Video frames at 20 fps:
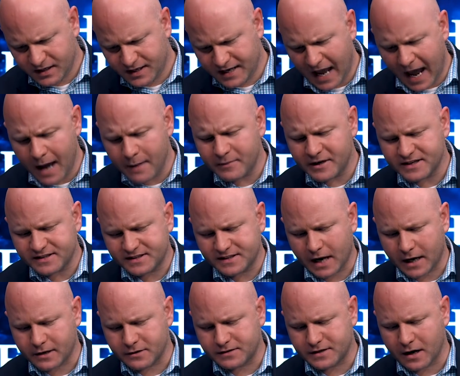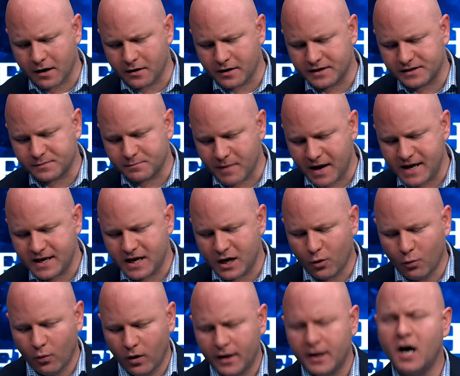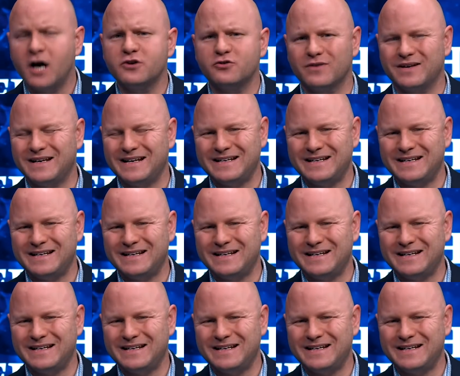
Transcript: Cabinet secretaries making one hundred